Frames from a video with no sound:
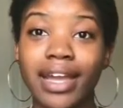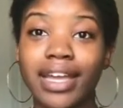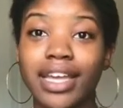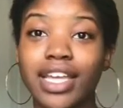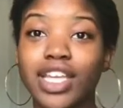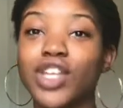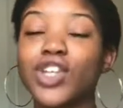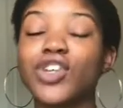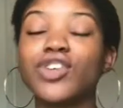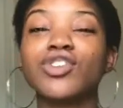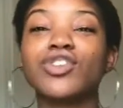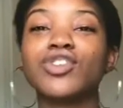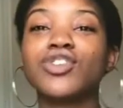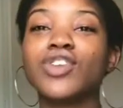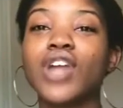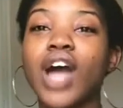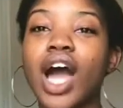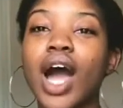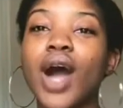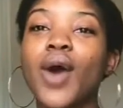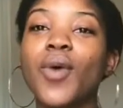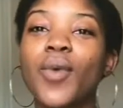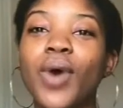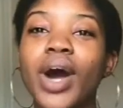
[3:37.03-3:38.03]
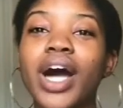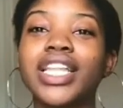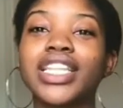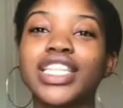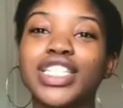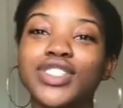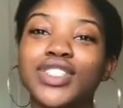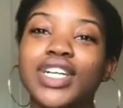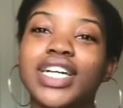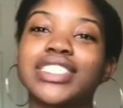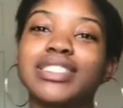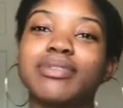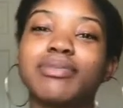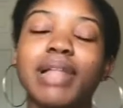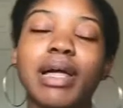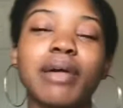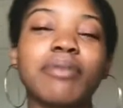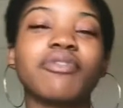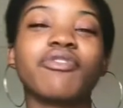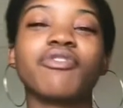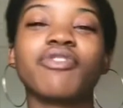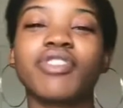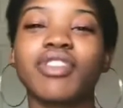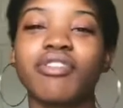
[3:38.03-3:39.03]
You do not want the dress to be lumpy.
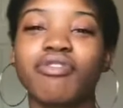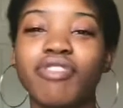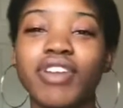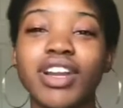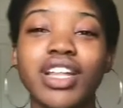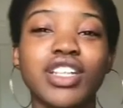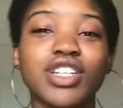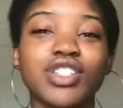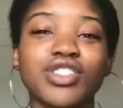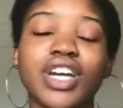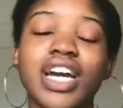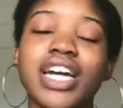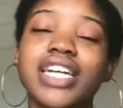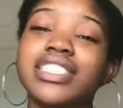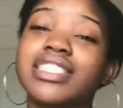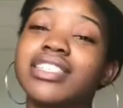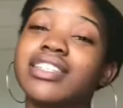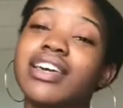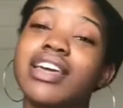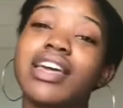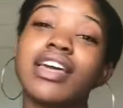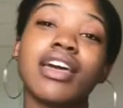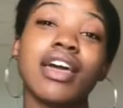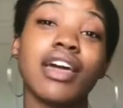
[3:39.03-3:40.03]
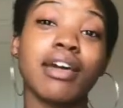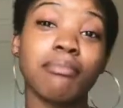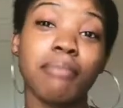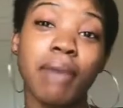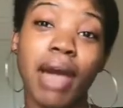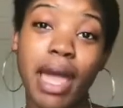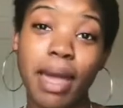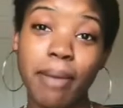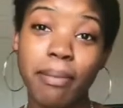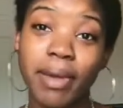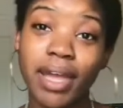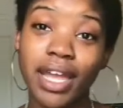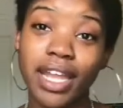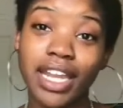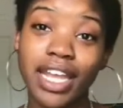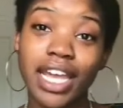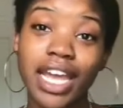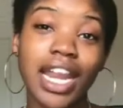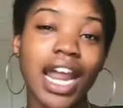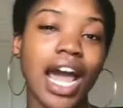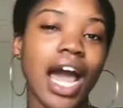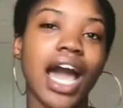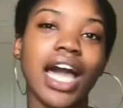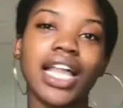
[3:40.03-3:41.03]
For the front of the dress, in my opinion,
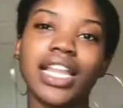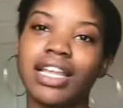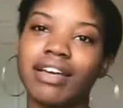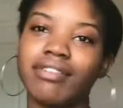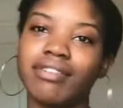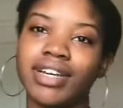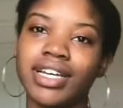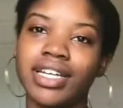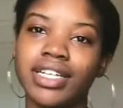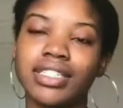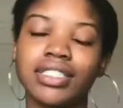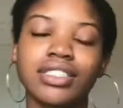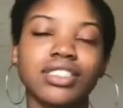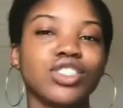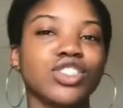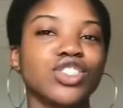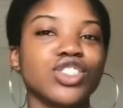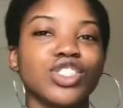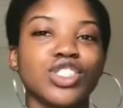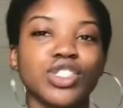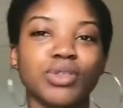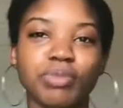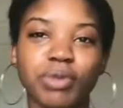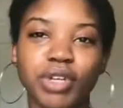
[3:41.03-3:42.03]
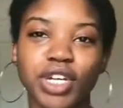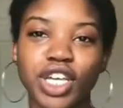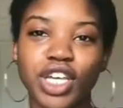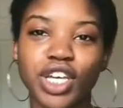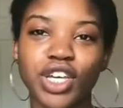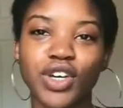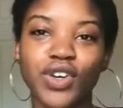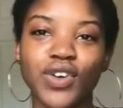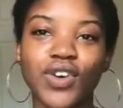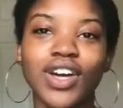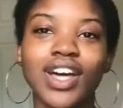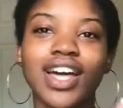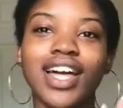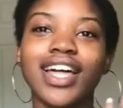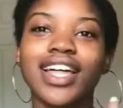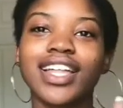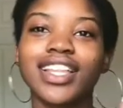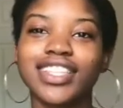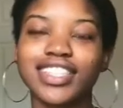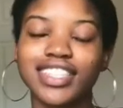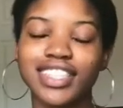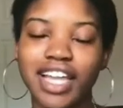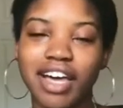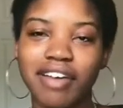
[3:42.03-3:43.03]
I love it. Super cute,
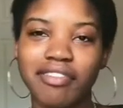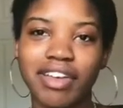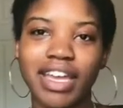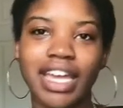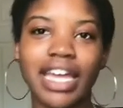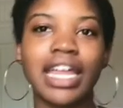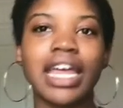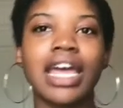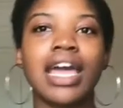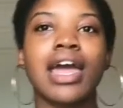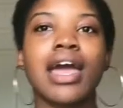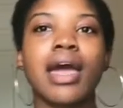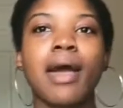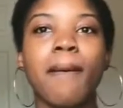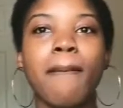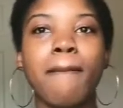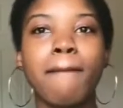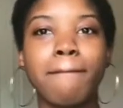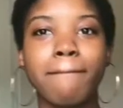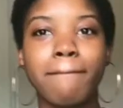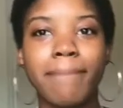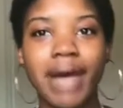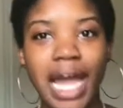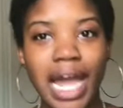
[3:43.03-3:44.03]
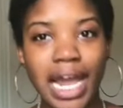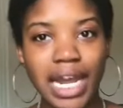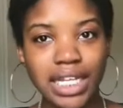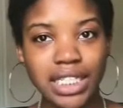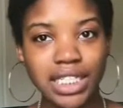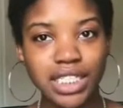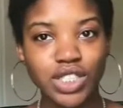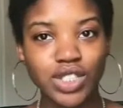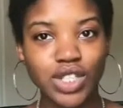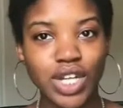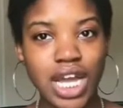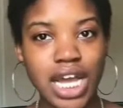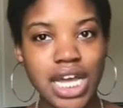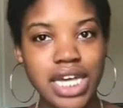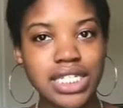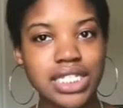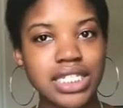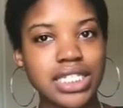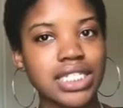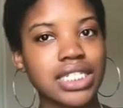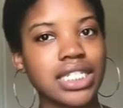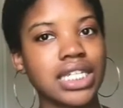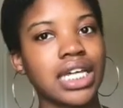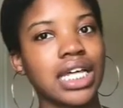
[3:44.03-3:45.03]
love it. Back of the
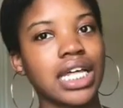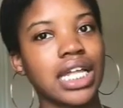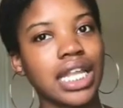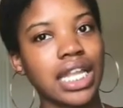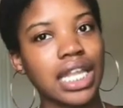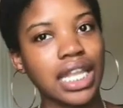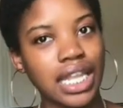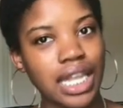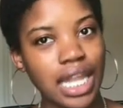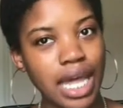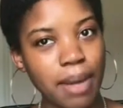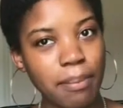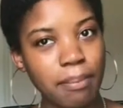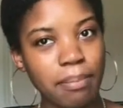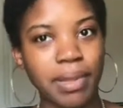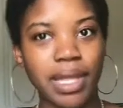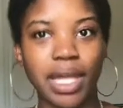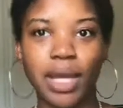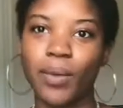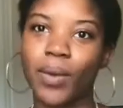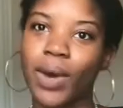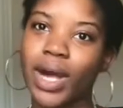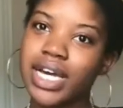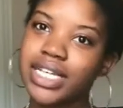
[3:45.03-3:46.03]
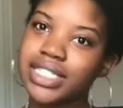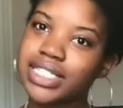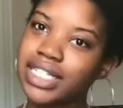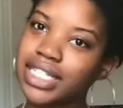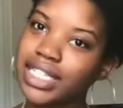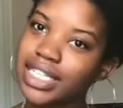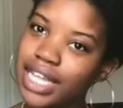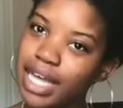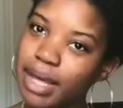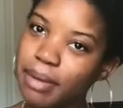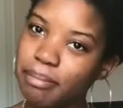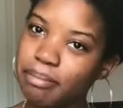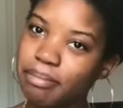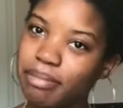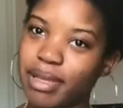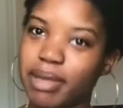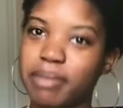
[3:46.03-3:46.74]
dress, lumpy. Why is it lumpy?